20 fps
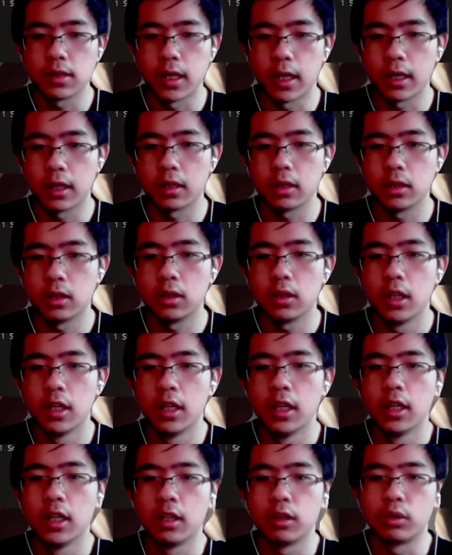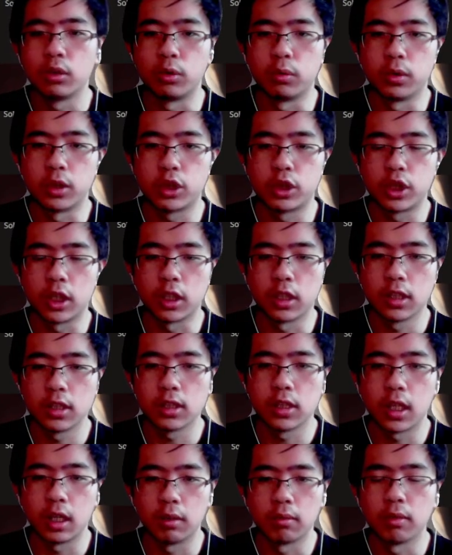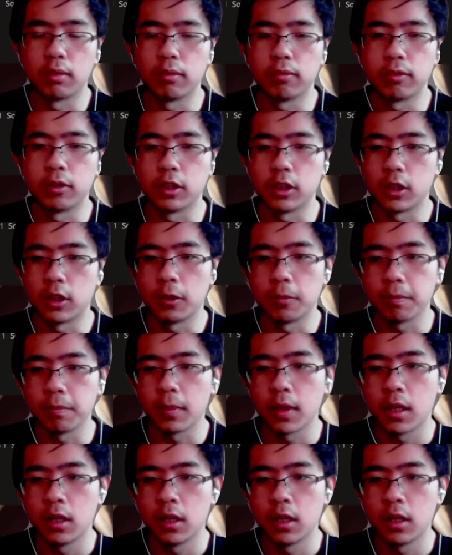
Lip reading: diagonal to restrict this knight even further.